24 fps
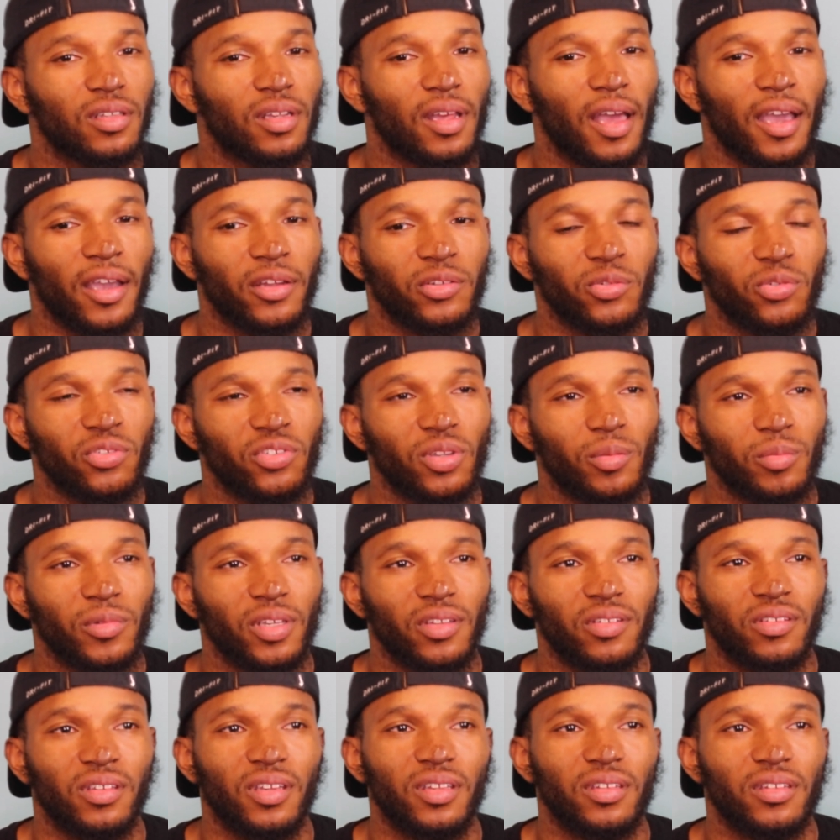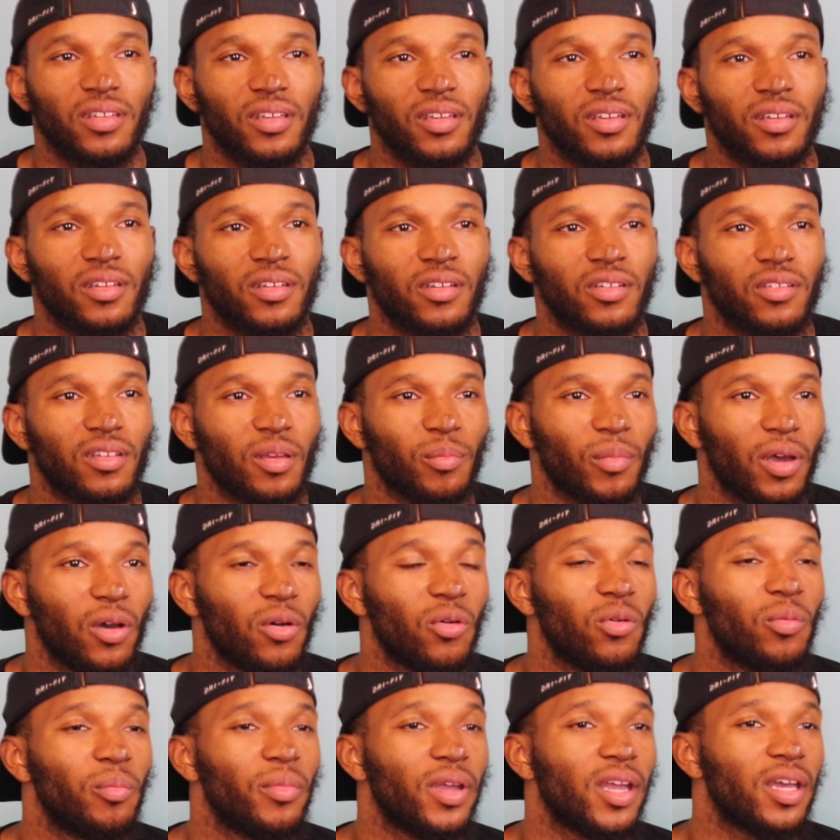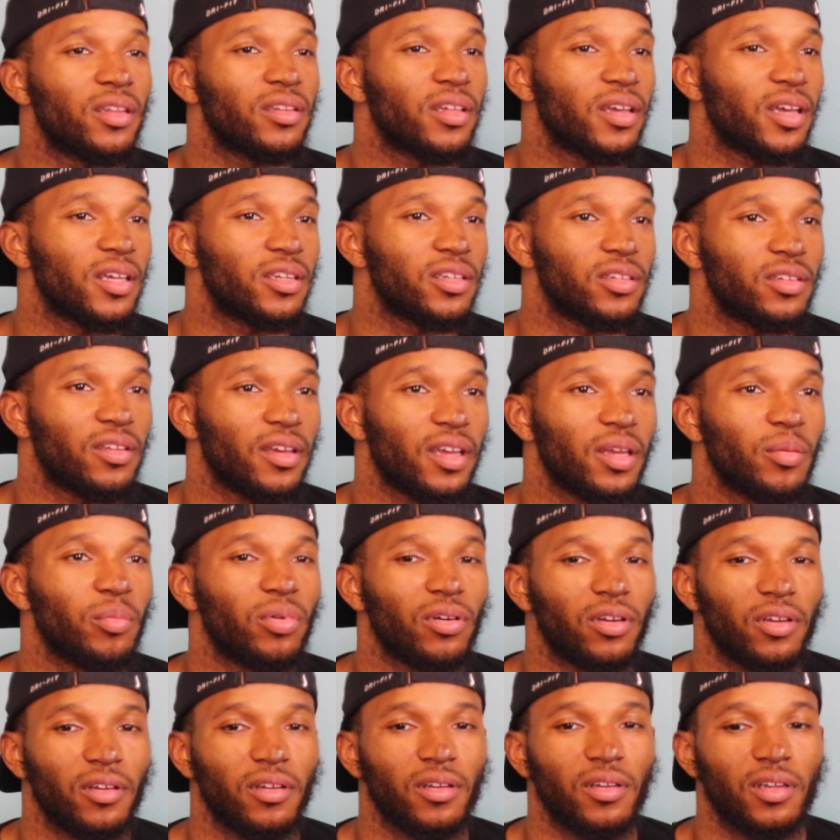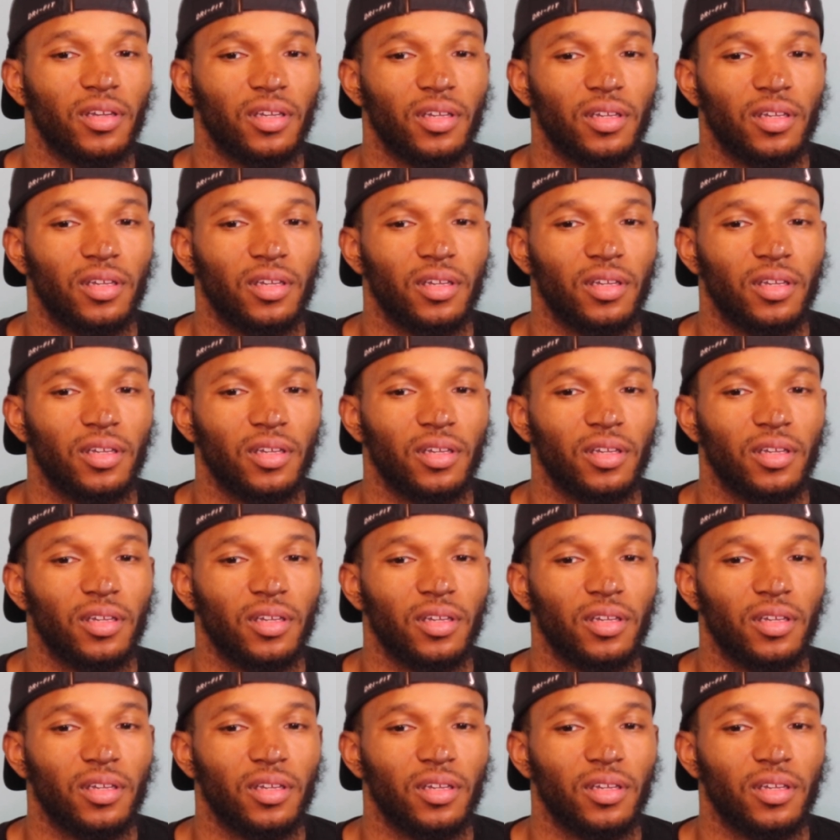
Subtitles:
I could do some things he did, because I'm my own man at the end of the day, but,